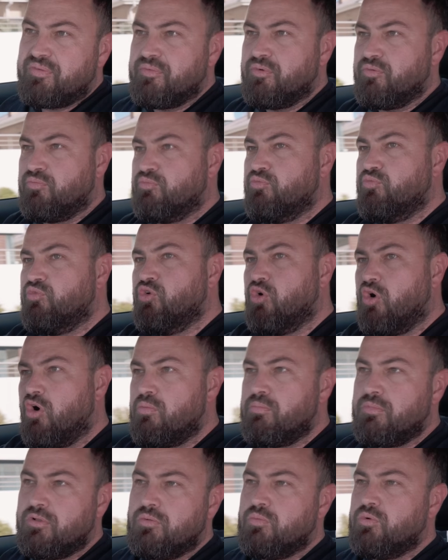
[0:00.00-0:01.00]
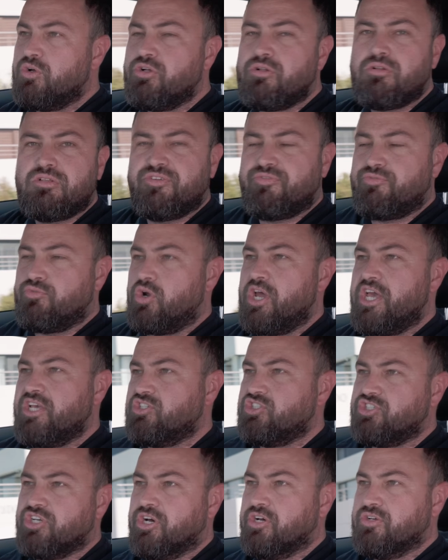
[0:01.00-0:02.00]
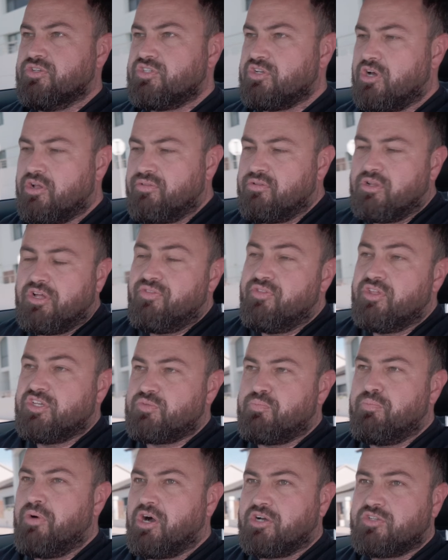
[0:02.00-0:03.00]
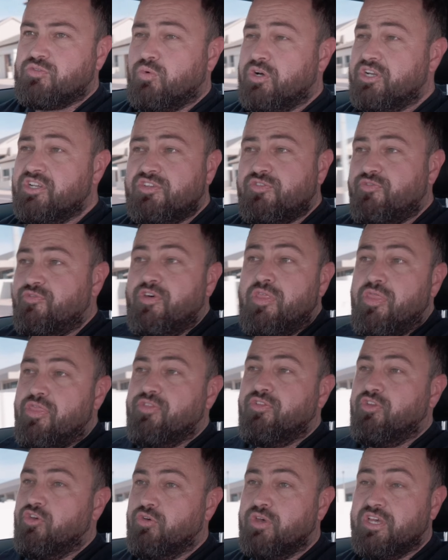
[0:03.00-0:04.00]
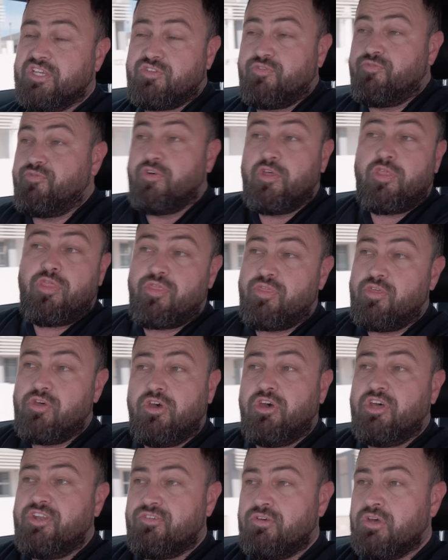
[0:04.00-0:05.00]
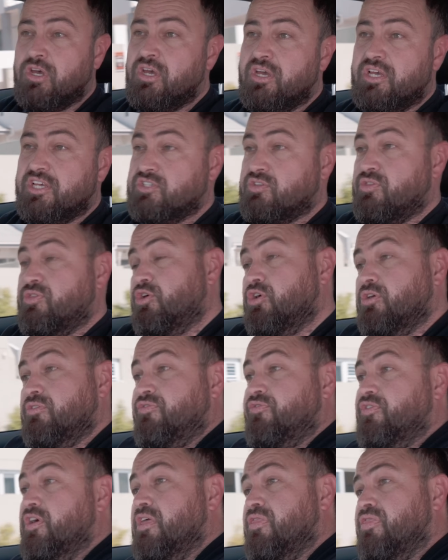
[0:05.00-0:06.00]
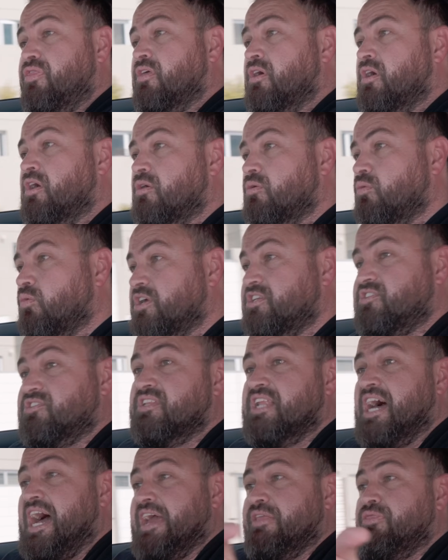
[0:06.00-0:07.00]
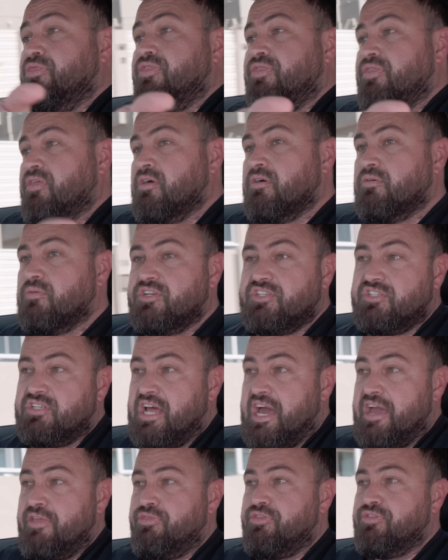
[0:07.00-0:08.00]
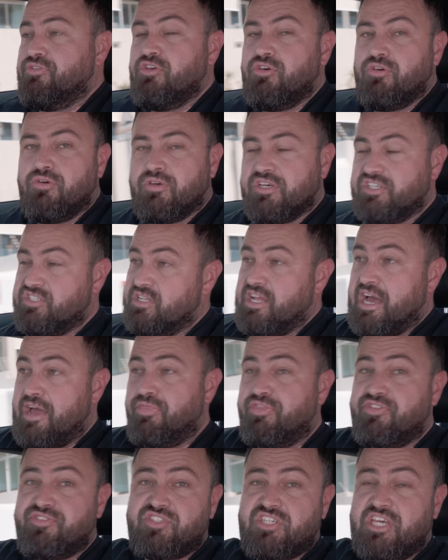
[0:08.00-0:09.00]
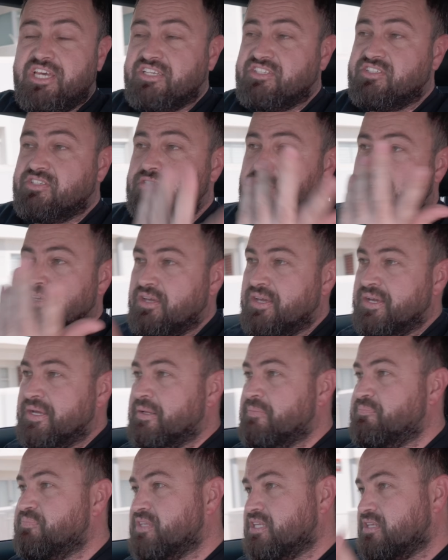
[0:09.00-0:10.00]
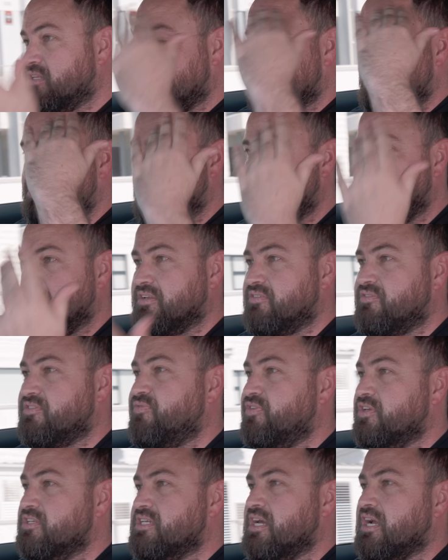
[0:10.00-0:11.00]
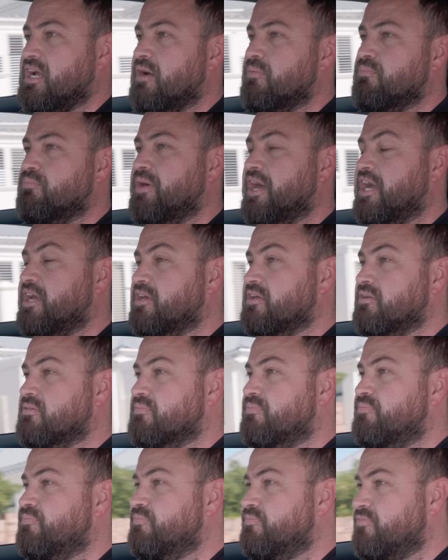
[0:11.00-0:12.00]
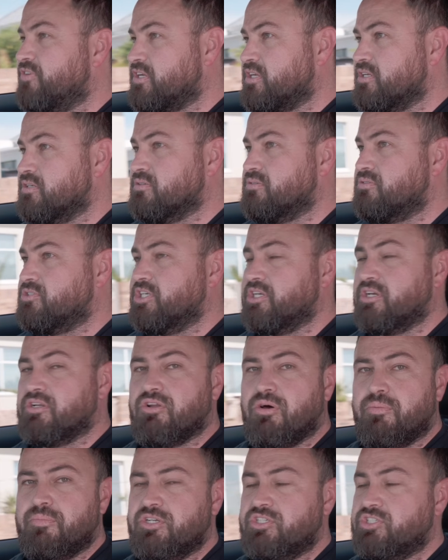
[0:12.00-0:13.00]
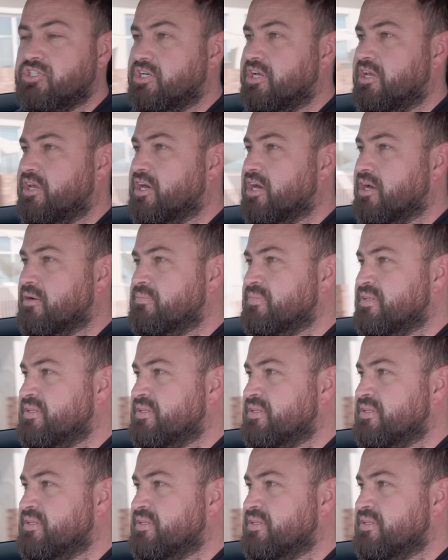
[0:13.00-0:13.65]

normal world of ratios on this box? What does 5th do? Is 5th 3rd? Is 3rd 5th? What's 9th? What does 9th do? Is 9th 6th? God, it feels like I'm back in fucking trigonometry here.